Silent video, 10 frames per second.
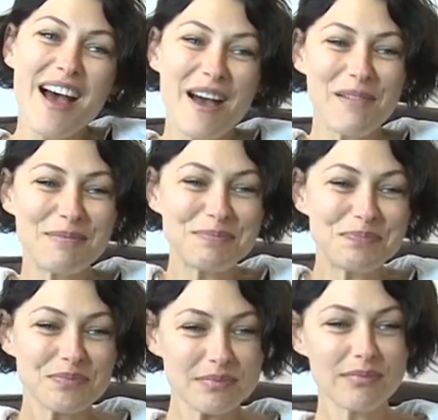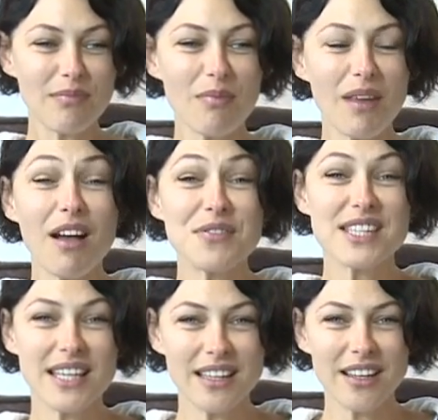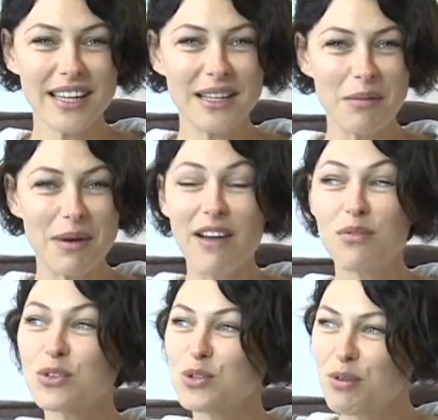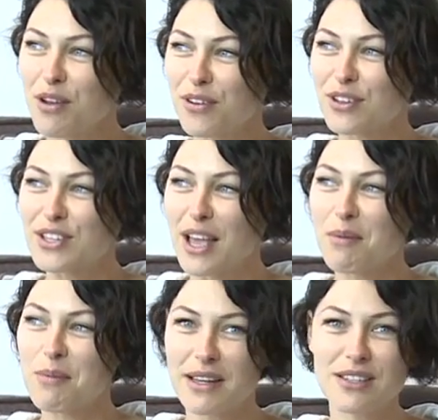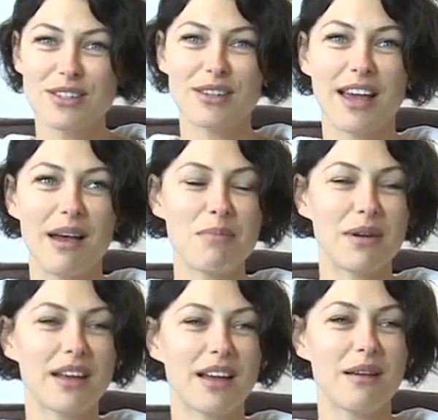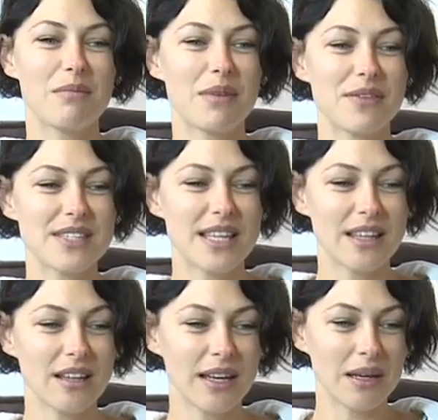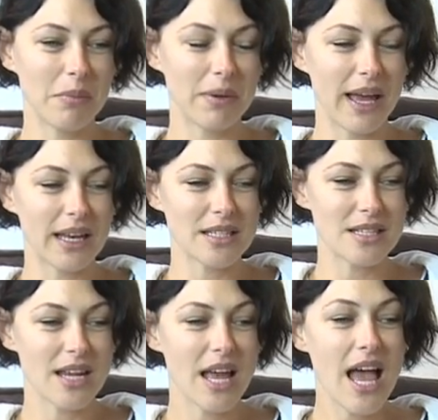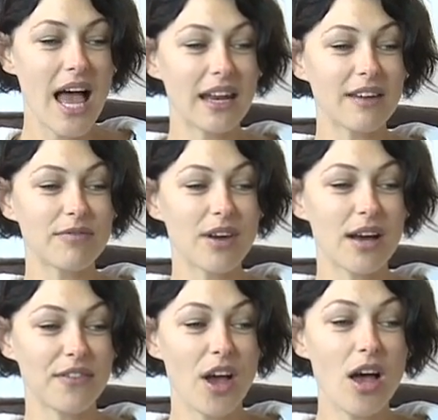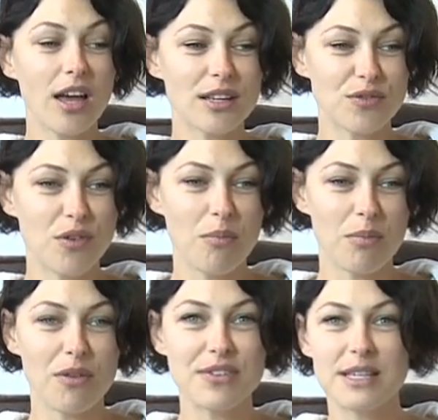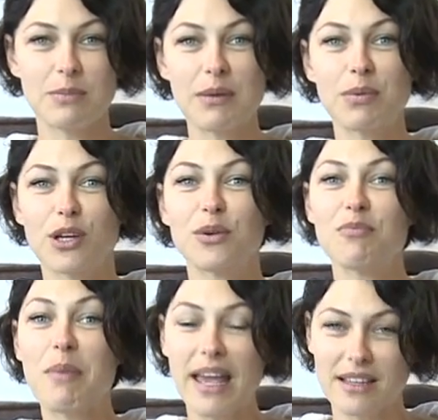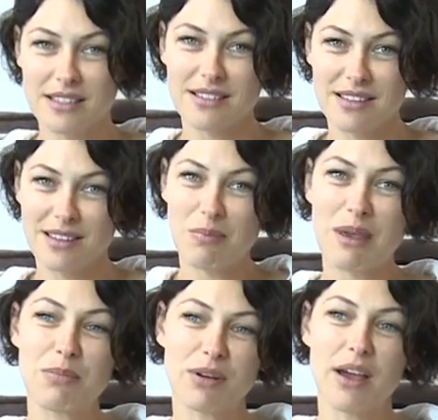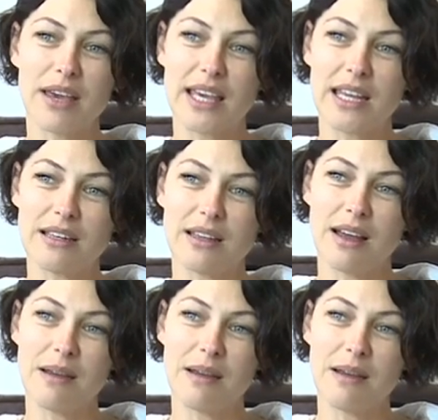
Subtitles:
I've seen the lineup. I haven't watched your profiles yet. I'm about to do that, but I've seen the lineup, and I've heard from obviously people who have met the people going in